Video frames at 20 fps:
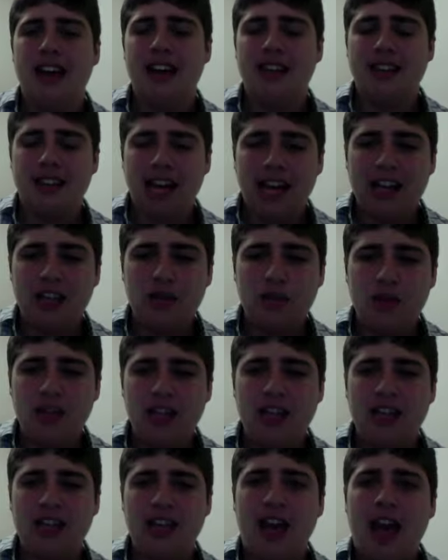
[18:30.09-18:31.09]
And last
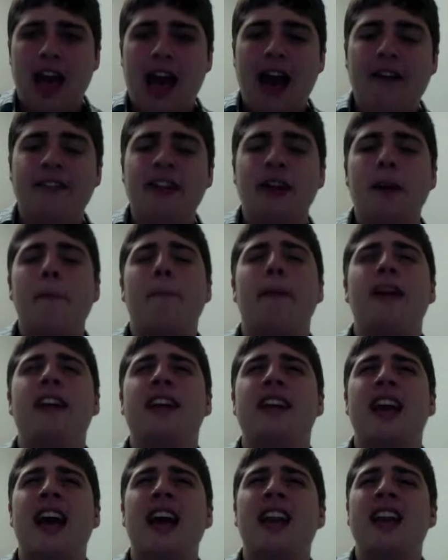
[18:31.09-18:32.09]
week, having him
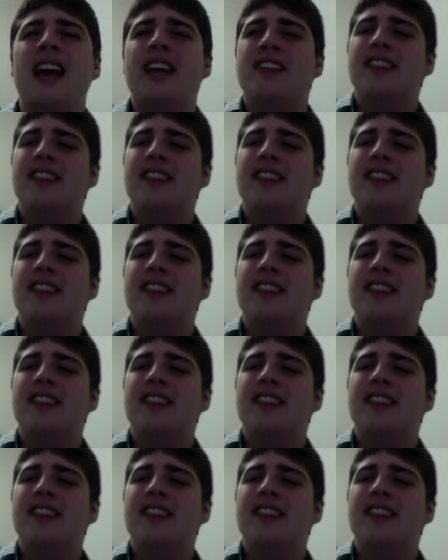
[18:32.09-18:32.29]
beat again